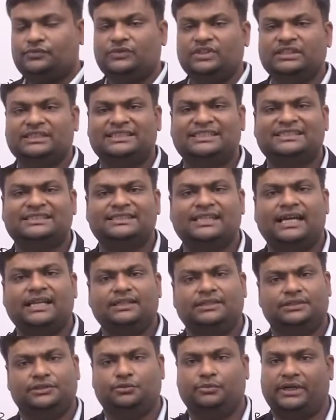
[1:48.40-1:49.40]
this is our
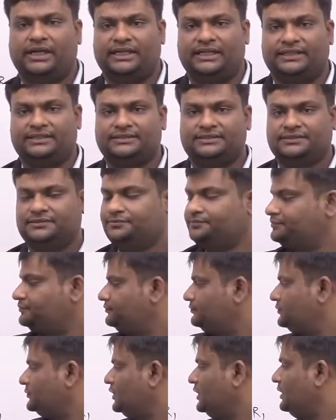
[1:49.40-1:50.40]
new matrix.
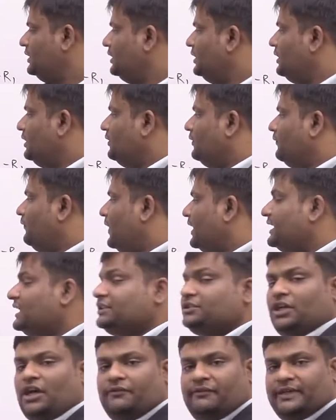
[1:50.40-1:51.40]
Further
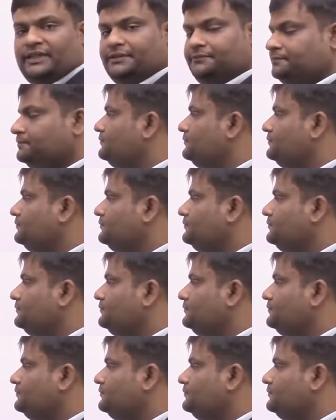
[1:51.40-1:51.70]
solve it